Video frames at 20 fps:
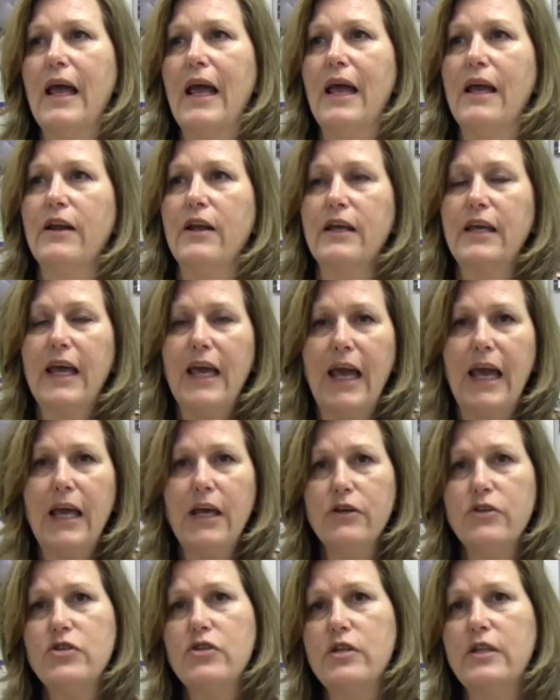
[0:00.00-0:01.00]
and
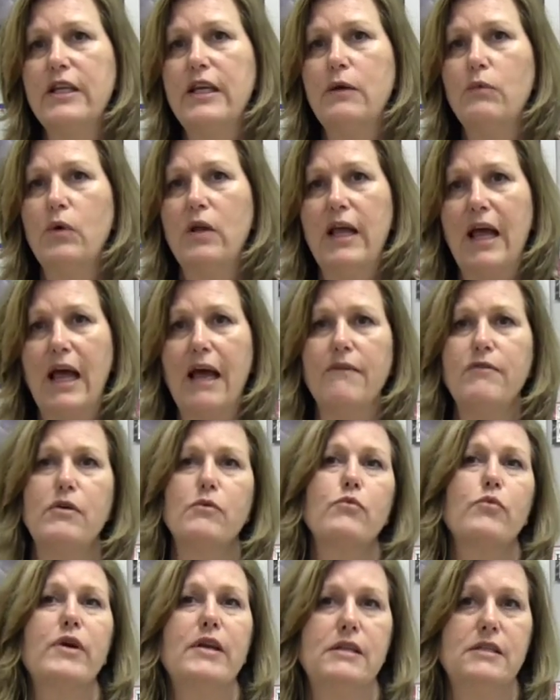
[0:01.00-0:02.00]
occasionally we'll have
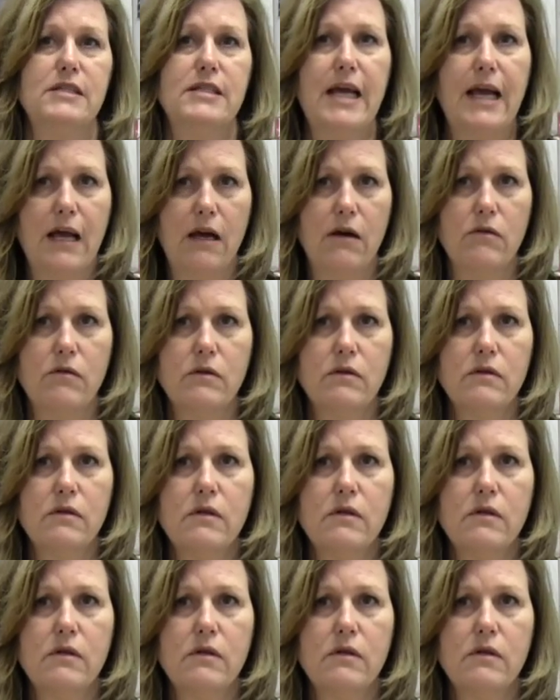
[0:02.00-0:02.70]
it written down.